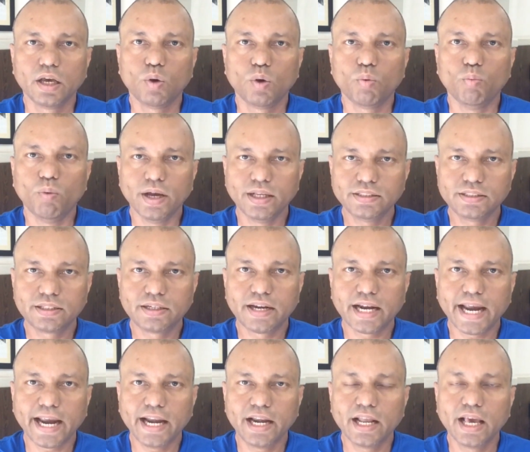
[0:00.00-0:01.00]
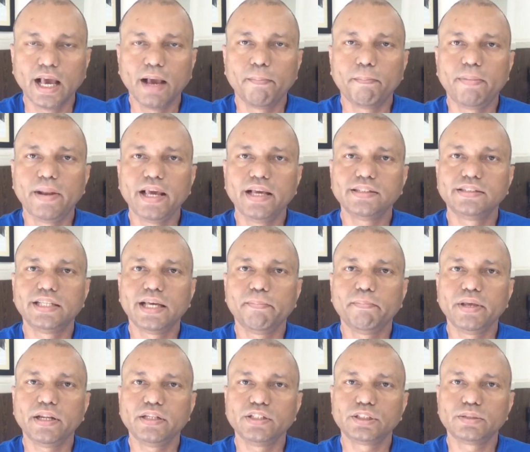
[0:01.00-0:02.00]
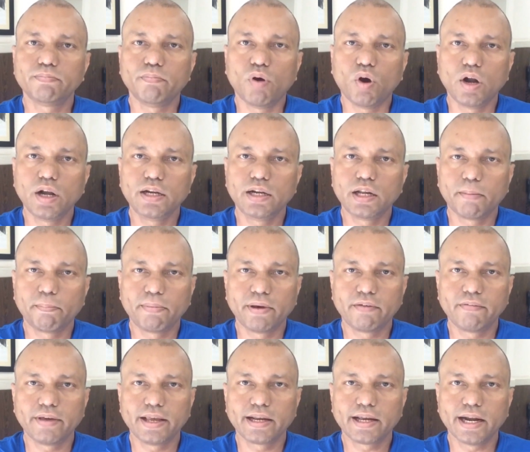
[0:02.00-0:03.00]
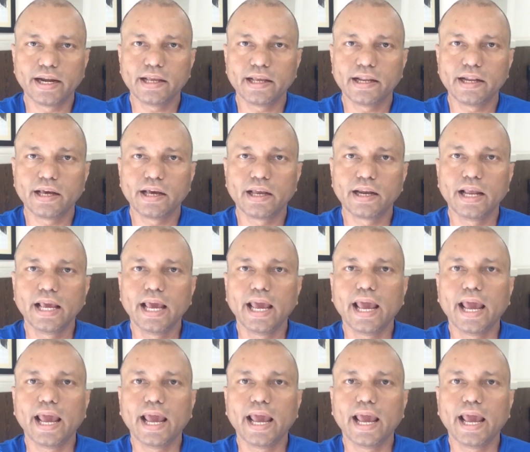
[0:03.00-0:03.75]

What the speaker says: Once dried, place them in a small Tupperware container